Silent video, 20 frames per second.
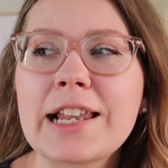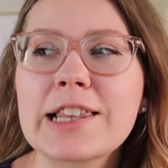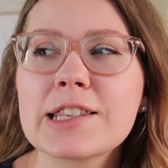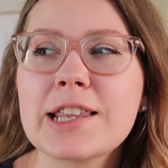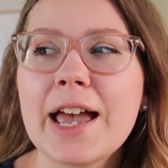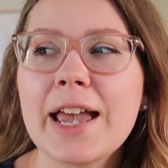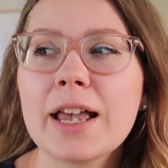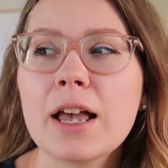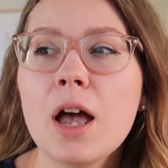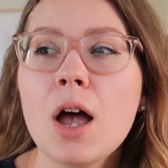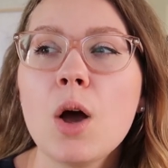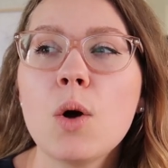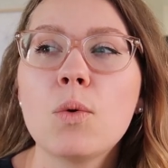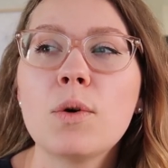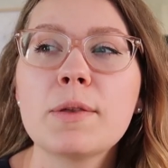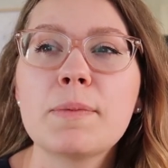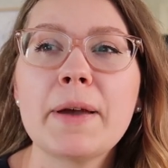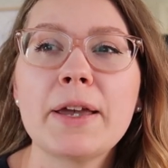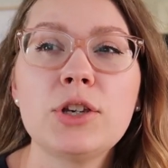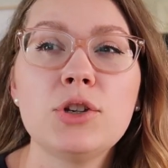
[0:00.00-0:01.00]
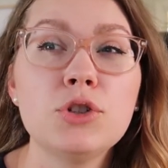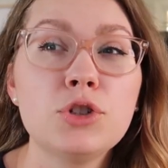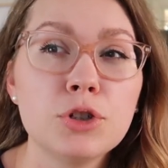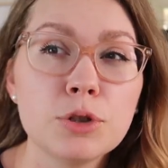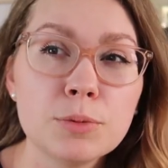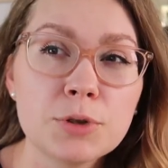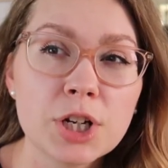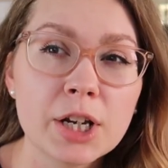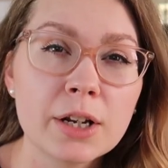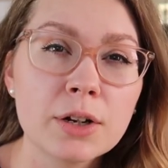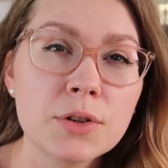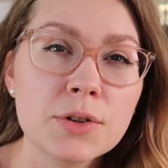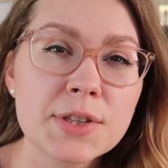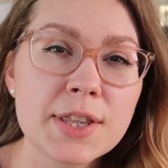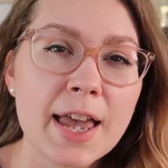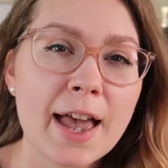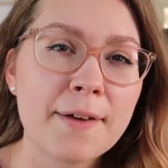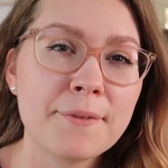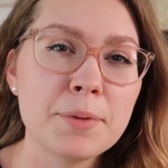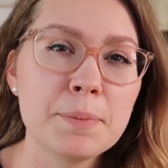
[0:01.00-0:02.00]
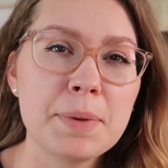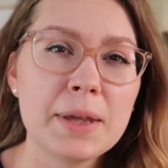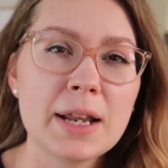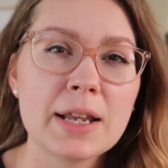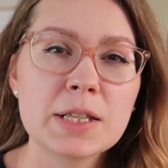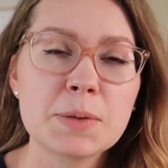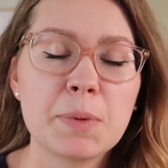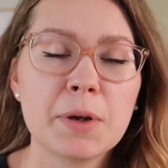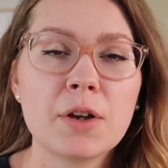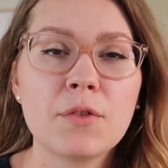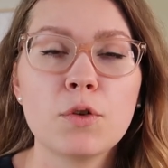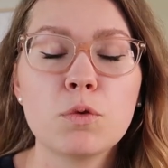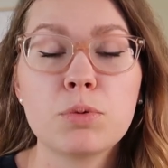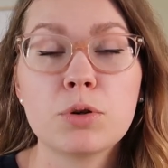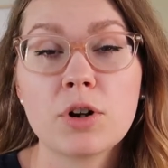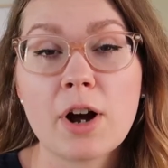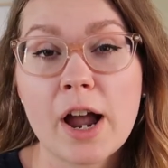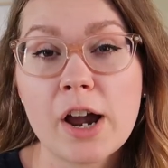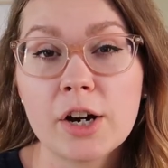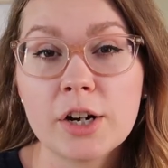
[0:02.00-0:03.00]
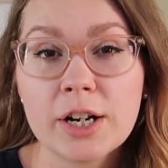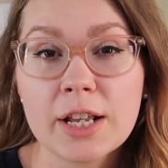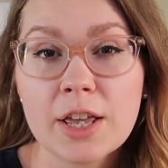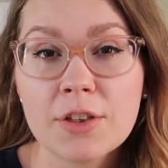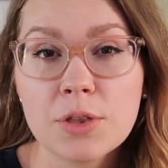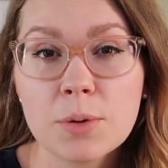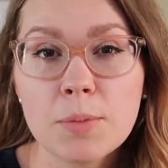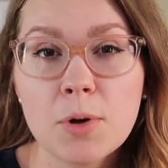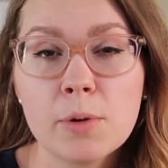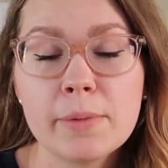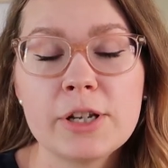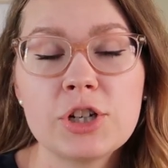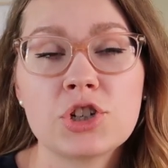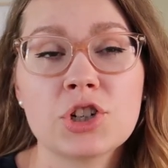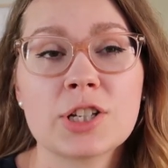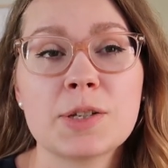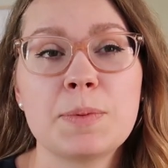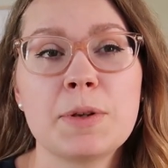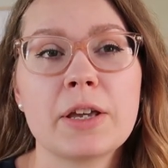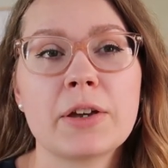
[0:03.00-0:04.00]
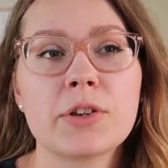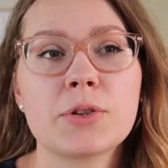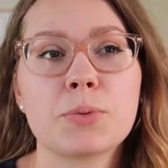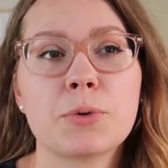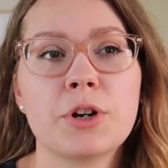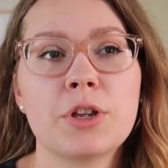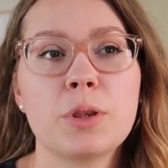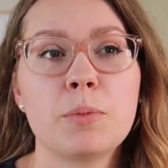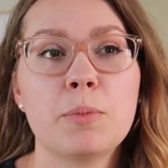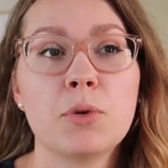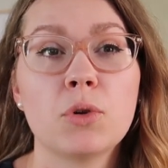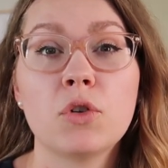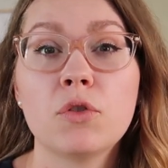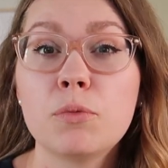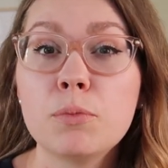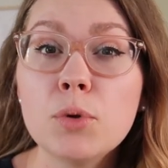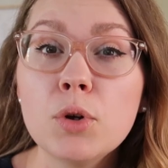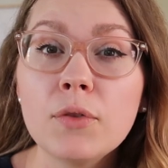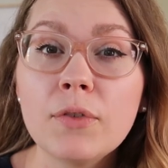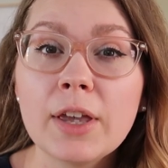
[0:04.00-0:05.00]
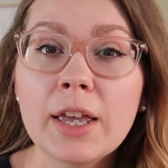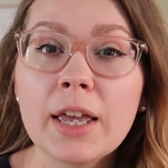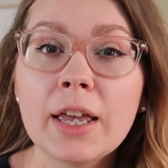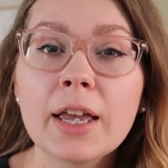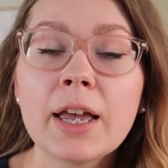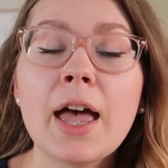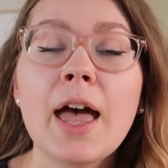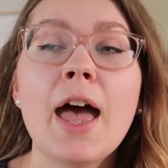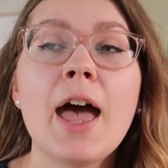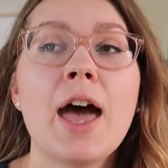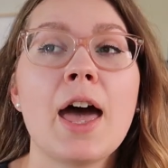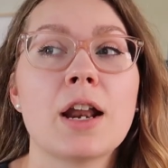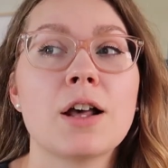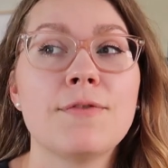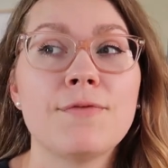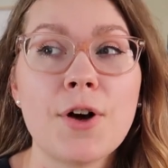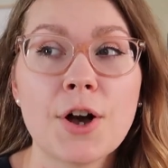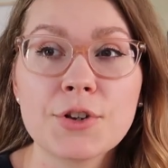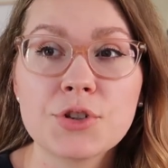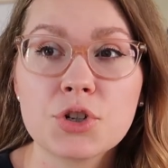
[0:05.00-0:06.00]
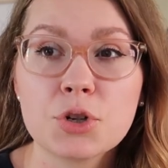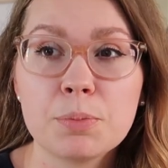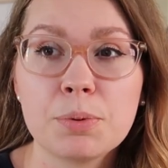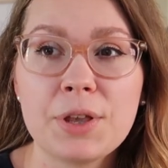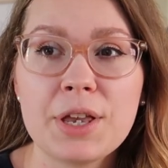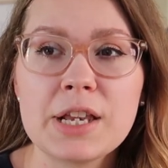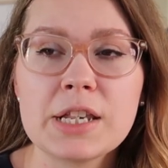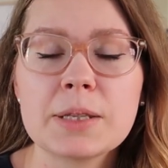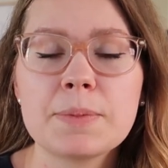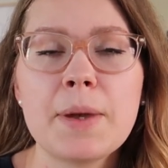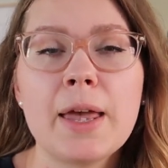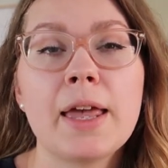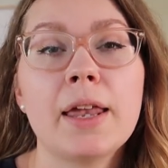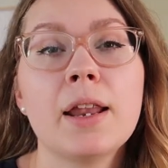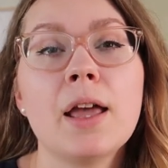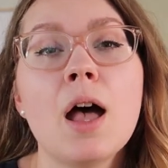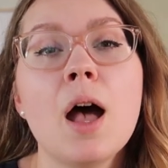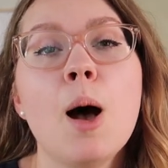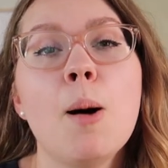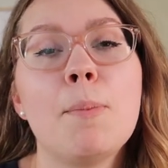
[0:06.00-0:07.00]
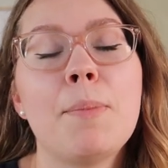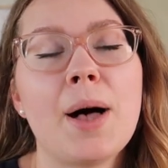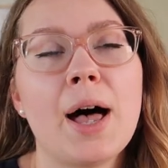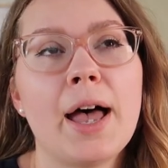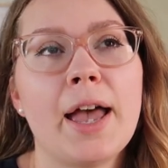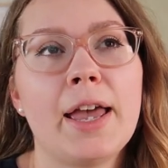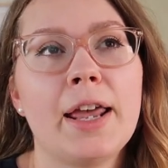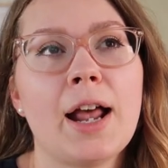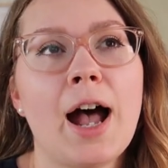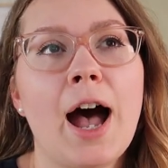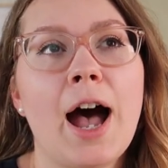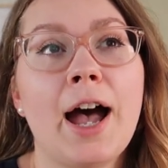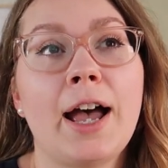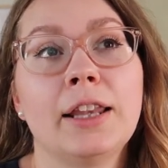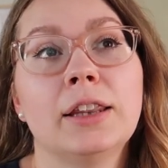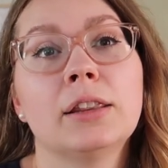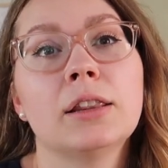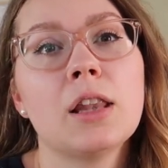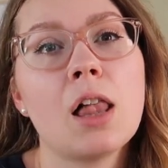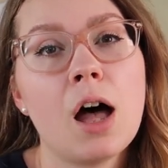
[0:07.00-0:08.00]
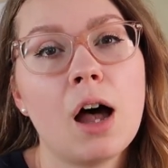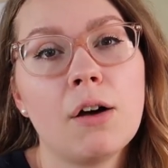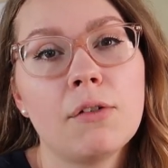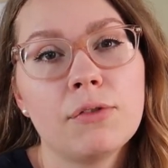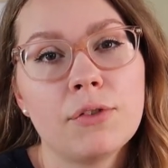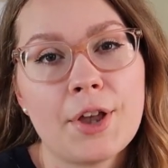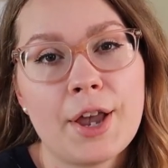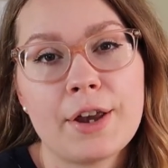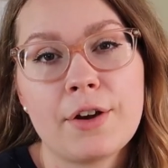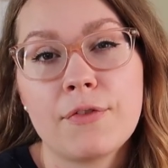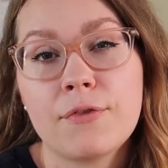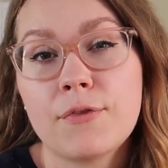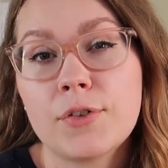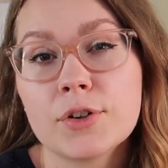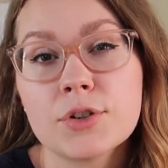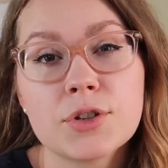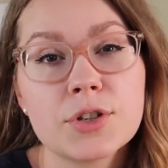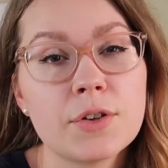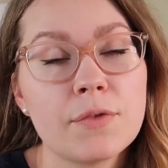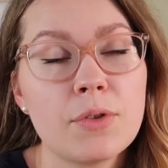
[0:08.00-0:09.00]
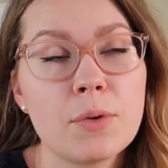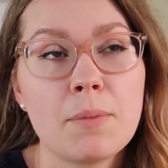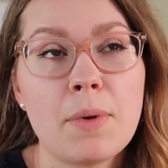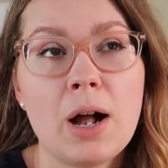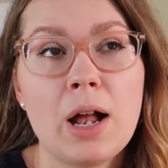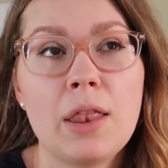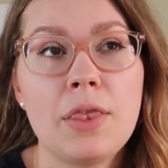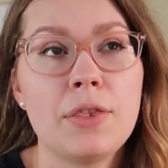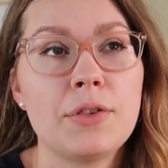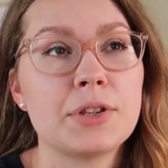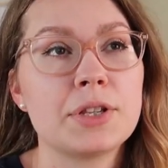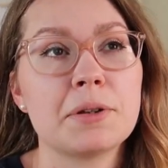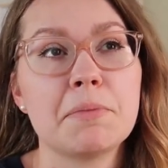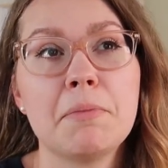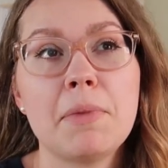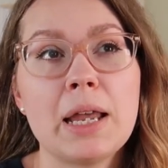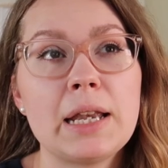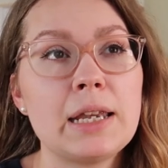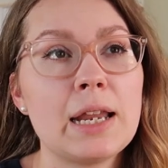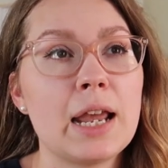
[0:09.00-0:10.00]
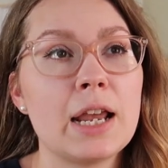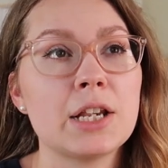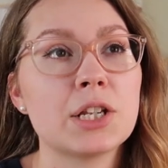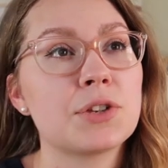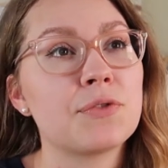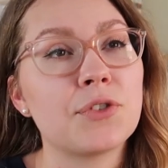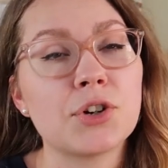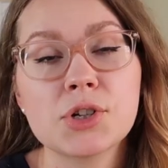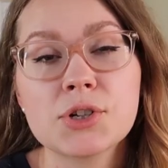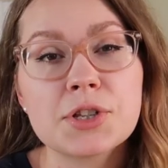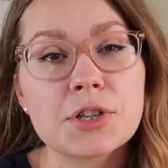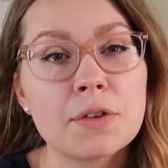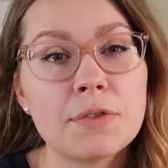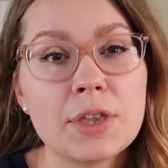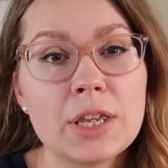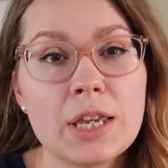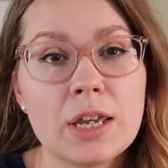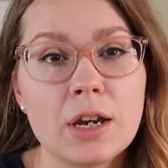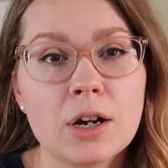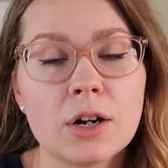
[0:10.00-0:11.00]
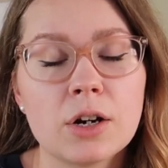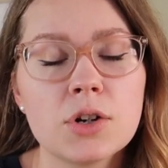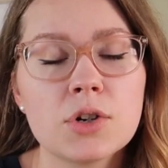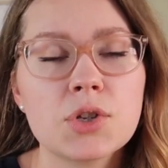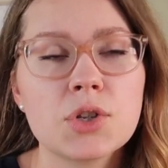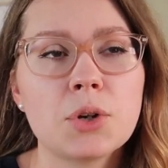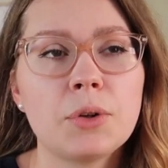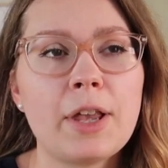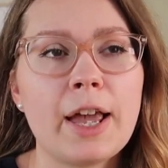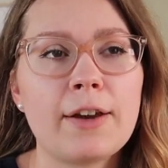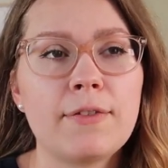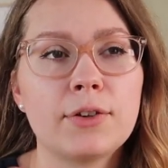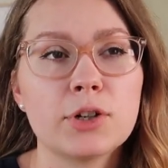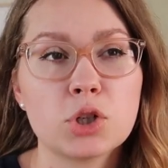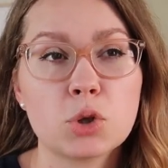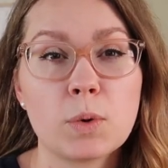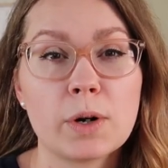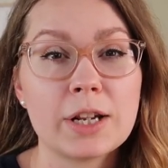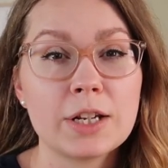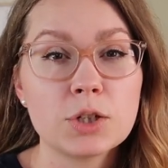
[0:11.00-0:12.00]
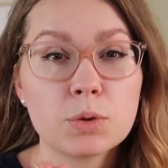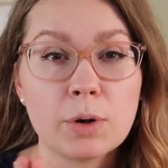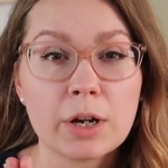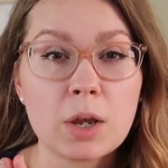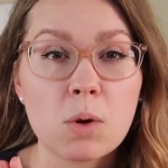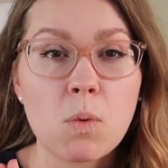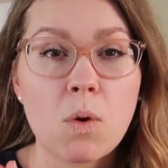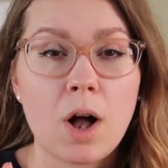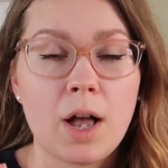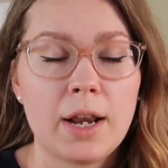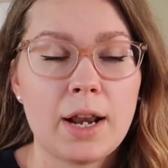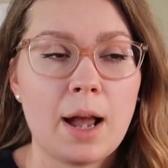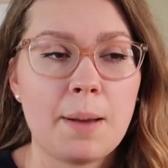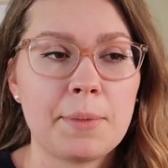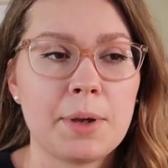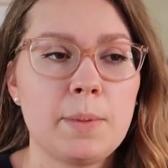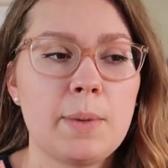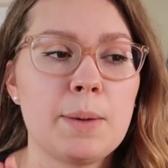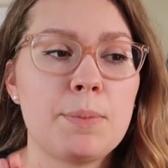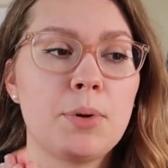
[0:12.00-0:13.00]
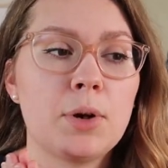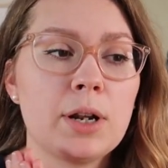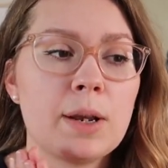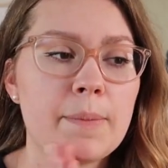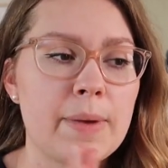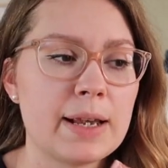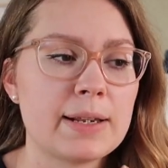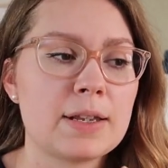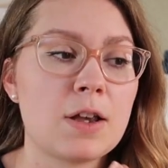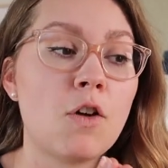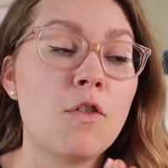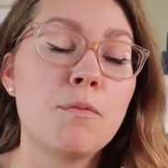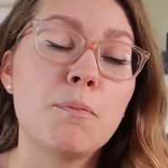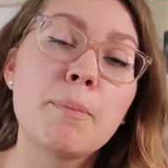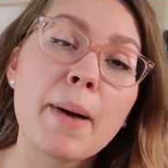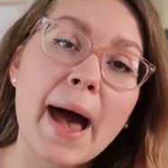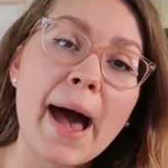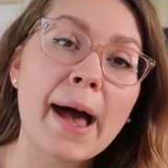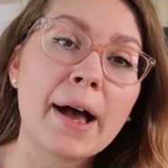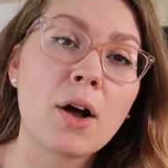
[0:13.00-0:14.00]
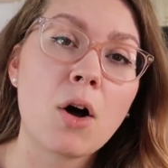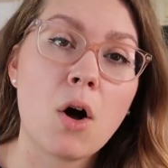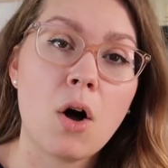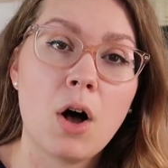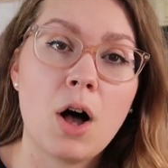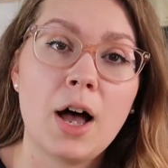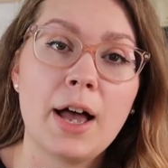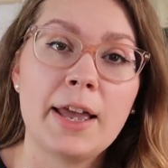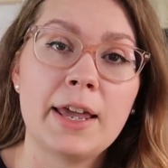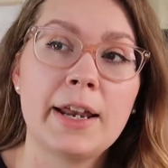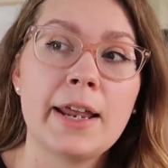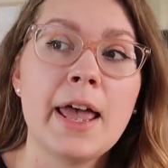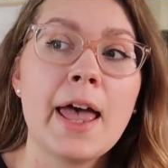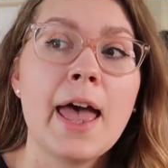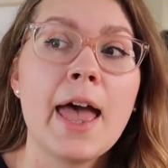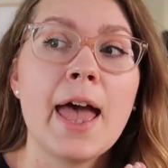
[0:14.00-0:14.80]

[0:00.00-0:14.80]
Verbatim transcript: that's like with my YouTube channels, they haven't been as big of a priority at the moment just because we're in the middle of moving and a foster placement. But I love like first of the months, Mondays, first of the year. So like for 2021, I'm gonna be putting myself back on